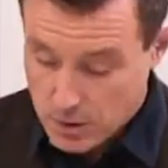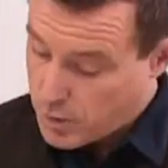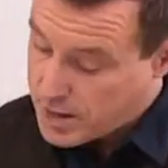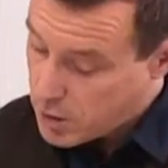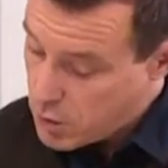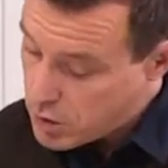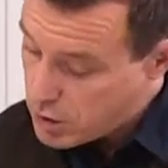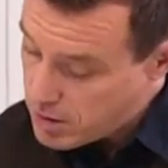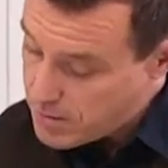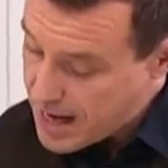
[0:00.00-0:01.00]
we do
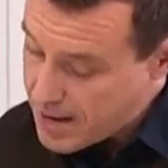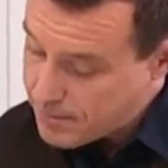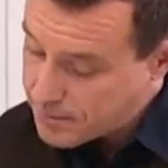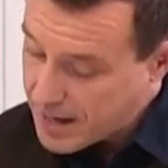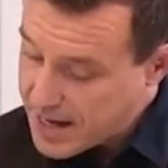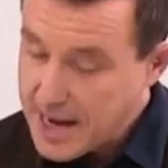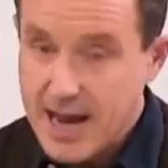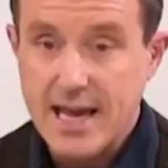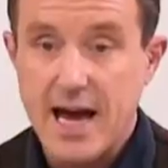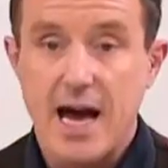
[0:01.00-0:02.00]
do them um, in
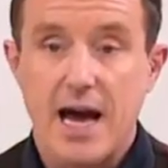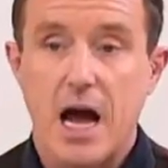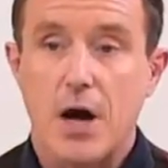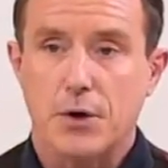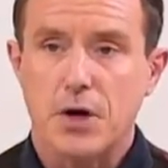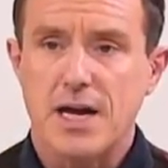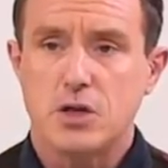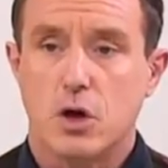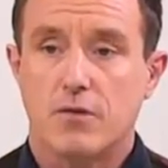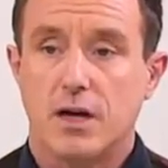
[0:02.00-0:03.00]
a, uh, a
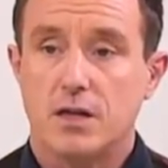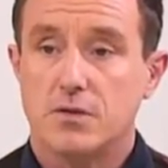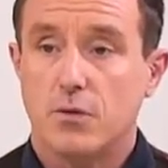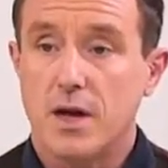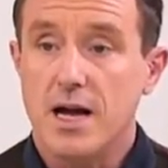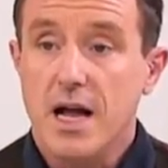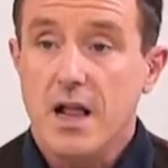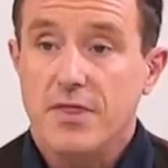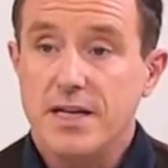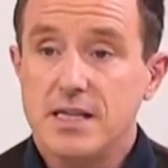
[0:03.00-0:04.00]
range of colours for you.
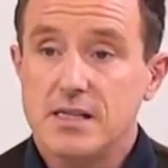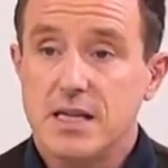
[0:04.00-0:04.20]
This is